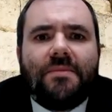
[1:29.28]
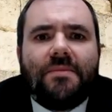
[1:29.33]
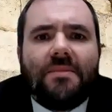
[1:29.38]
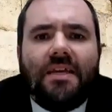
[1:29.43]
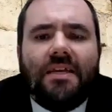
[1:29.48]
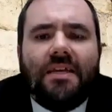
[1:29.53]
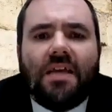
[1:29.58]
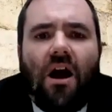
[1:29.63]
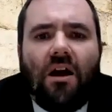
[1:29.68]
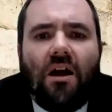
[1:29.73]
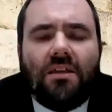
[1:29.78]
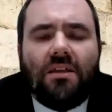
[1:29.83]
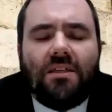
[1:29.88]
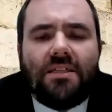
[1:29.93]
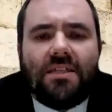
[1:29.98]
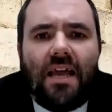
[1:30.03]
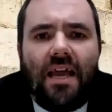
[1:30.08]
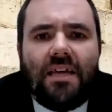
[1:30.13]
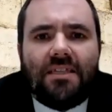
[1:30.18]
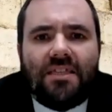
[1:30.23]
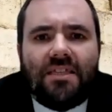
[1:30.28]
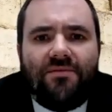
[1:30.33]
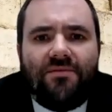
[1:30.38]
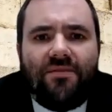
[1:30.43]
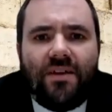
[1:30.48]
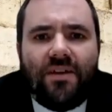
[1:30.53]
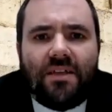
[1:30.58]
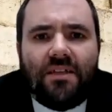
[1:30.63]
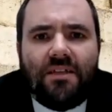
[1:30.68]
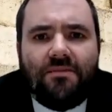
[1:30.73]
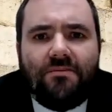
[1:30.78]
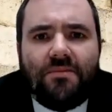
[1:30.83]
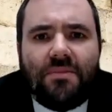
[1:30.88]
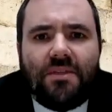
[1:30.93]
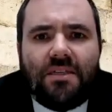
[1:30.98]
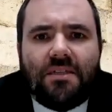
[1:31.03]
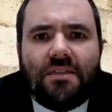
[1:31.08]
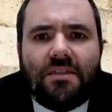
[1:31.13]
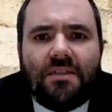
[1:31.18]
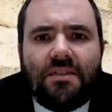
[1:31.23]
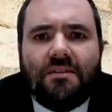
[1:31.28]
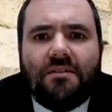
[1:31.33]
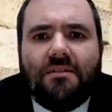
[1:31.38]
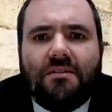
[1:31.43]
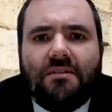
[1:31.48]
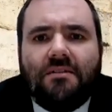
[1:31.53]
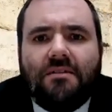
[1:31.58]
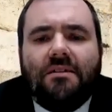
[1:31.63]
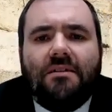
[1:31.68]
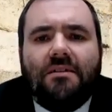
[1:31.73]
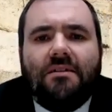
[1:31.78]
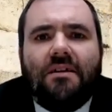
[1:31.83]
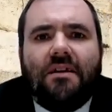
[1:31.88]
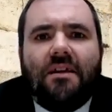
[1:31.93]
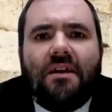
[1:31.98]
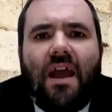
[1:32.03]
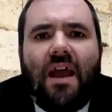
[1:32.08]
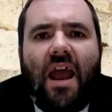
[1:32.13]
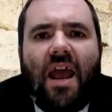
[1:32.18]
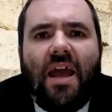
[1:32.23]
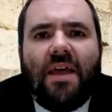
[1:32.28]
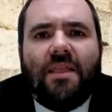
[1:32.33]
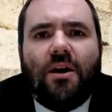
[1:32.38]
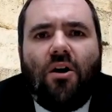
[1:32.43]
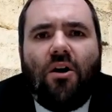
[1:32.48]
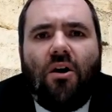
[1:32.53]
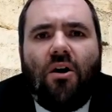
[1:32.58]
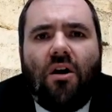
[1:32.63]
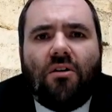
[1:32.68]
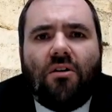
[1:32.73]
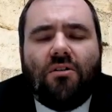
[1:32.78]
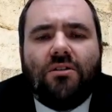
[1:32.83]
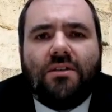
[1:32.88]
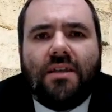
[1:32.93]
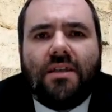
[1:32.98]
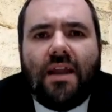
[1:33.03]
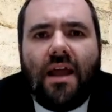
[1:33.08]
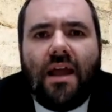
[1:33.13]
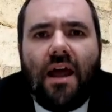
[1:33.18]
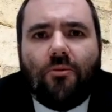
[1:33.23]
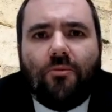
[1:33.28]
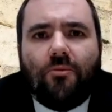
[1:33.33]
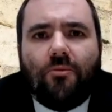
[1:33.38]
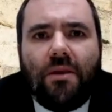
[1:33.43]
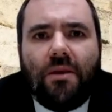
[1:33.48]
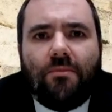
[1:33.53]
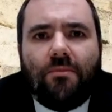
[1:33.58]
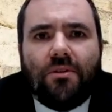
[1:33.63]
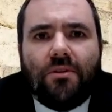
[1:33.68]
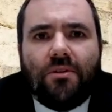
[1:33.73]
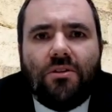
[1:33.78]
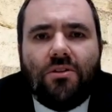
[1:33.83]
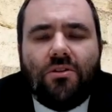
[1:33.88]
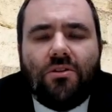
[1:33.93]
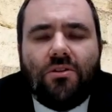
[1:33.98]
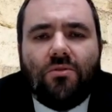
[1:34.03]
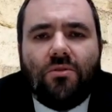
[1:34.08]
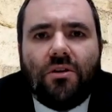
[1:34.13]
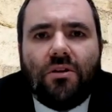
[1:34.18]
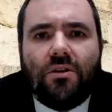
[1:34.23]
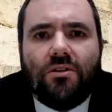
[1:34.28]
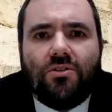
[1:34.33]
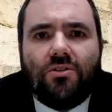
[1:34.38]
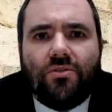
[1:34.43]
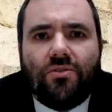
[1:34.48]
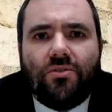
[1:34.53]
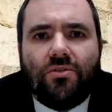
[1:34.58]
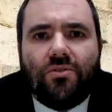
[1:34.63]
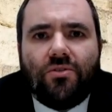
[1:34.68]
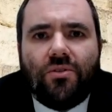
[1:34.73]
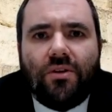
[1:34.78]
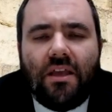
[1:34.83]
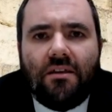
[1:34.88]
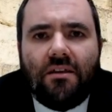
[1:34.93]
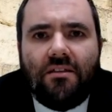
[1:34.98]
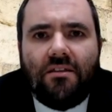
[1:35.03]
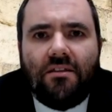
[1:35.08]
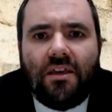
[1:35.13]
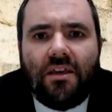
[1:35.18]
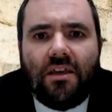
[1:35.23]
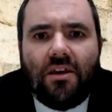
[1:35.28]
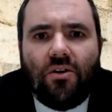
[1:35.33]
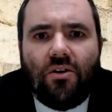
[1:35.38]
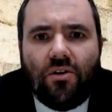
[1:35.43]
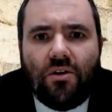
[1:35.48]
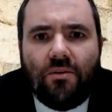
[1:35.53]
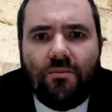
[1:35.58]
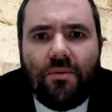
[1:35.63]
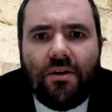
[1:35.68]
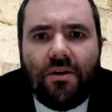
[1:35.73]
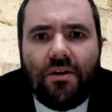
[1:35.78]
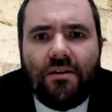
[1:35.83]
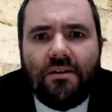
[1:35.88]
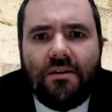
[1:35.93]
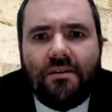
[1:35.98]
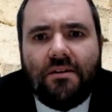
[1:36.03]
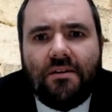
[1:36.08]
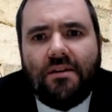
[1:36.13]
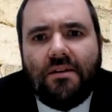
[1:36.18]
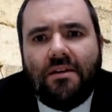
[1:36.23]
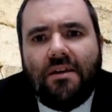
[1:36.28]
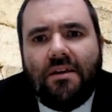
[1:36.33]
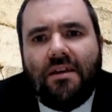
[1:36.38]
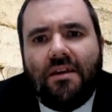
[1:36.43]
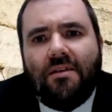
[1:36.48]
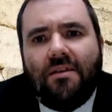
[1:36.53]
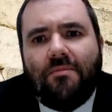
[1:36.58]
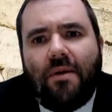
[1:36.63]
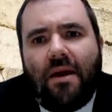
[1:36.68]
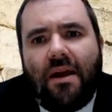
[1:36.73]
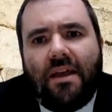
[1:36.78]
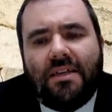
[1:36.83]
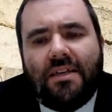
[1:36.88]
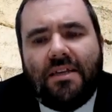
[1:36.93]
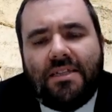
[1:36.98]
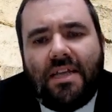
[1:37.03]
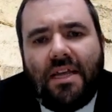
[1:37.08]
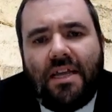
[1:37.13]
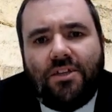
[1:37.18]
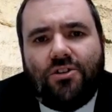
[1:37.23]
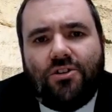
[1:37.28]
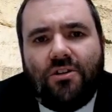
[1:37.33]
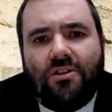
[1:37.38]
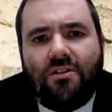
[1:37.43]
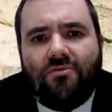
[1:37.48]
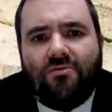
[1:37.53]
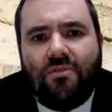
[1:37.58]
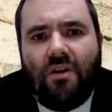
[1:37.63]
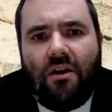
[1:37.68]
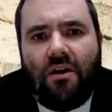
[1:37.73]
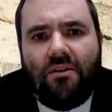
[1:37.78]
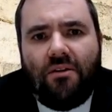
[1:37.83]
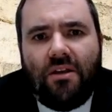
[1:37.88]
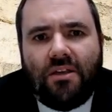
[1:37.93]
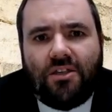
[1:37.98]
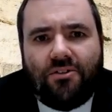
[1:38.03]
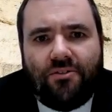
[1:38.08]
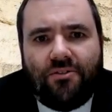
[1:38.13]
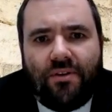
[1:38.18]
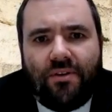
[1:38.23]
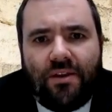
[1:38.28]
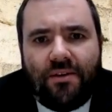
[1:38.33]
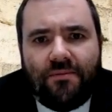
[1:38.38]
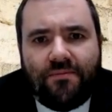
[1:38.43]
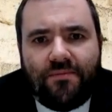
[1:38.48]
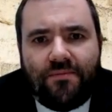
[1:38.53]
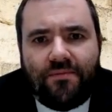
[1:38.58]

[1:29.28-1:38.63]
is us as the victims and the horrors that our people endured during the Churban, by extension throughout history.